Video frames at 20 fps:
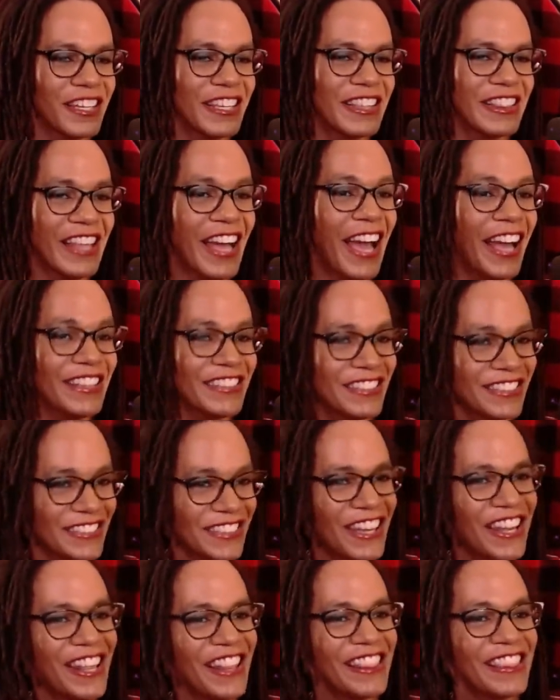Like,
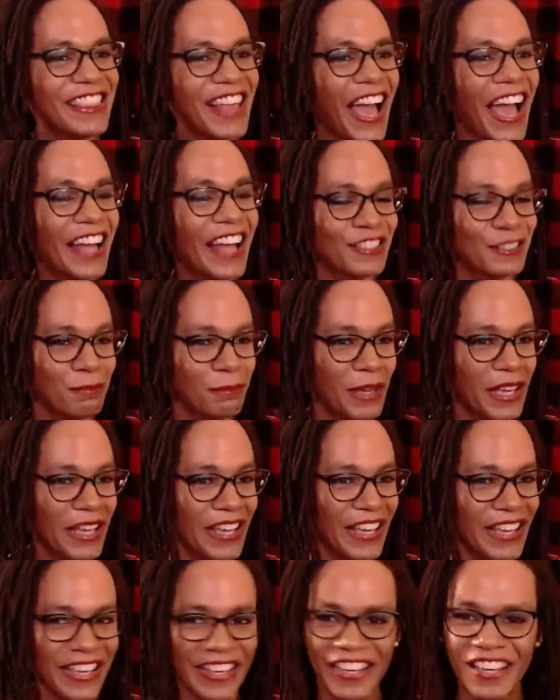that's
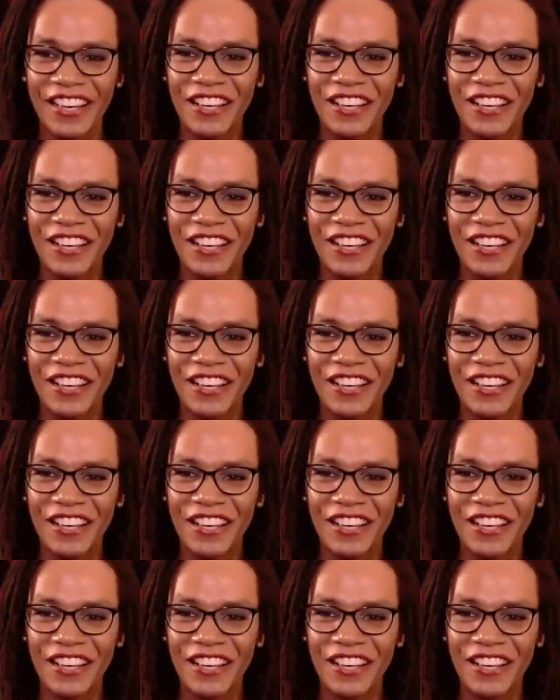me.